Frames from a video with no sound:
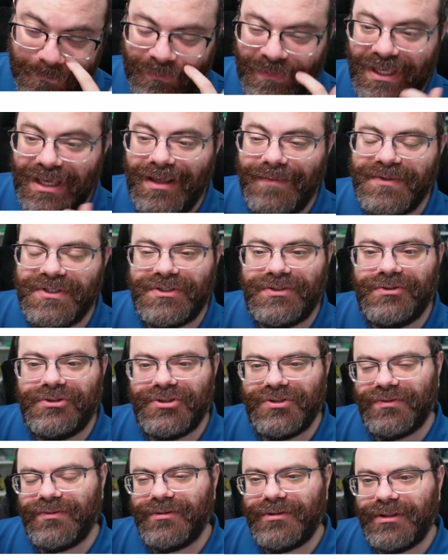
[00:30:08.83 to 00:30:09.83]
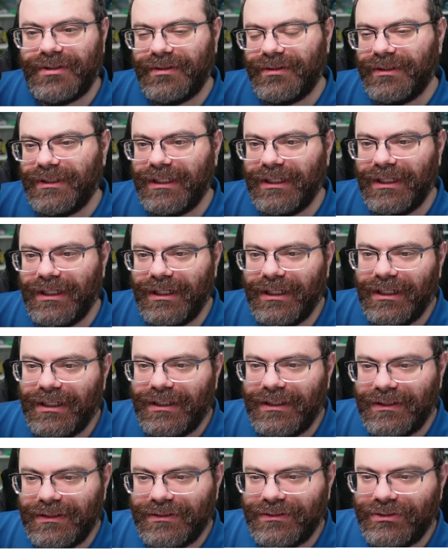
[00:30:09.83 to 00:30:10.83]
Cam is too short.
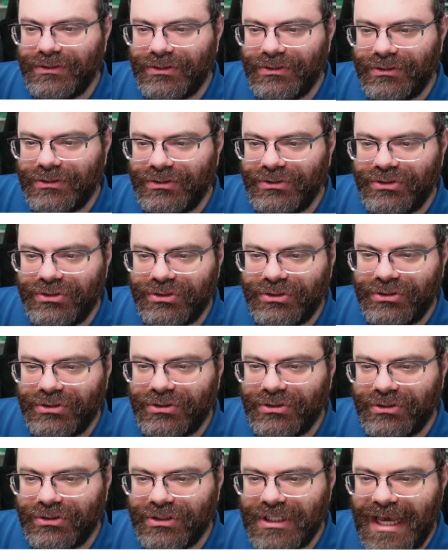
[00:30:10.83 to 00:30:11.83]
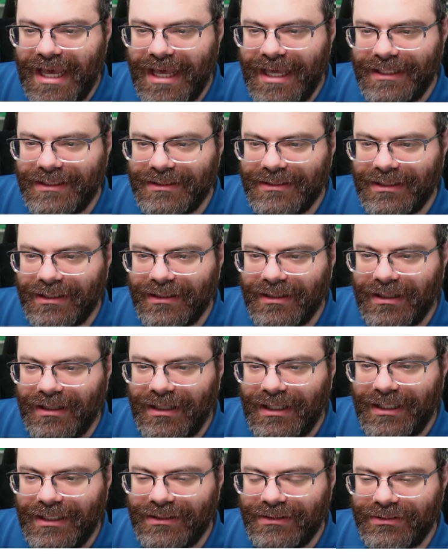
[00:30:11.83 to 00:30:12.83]
Chat, I
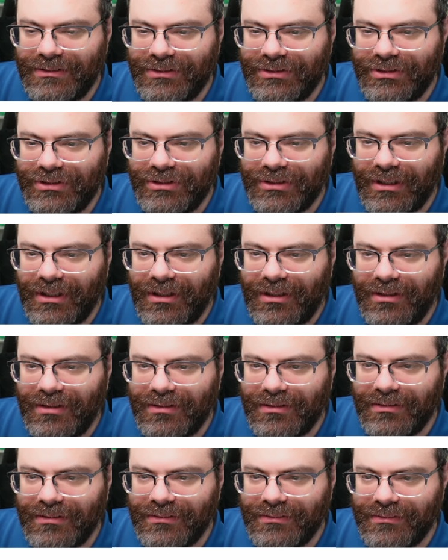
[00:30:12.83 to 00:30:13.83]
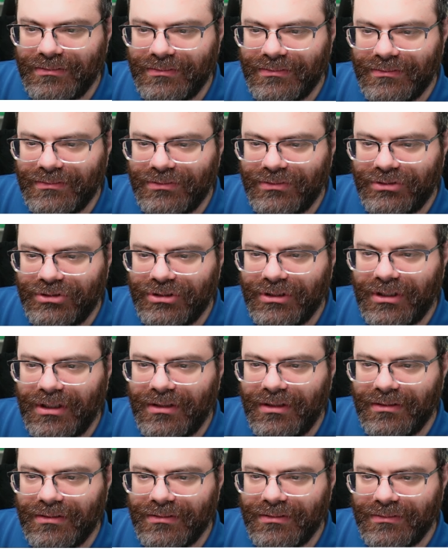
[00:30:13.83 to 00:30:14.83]
got chal
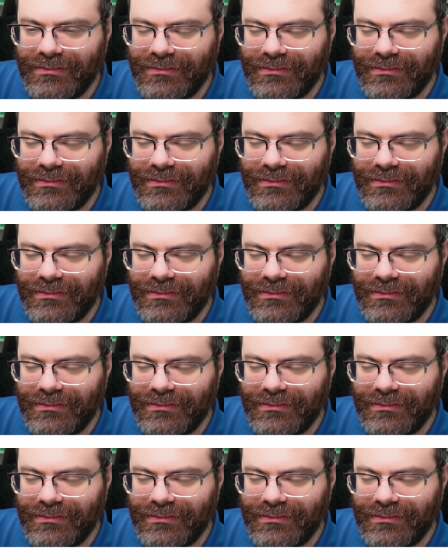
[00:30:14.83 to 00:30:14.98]
czoł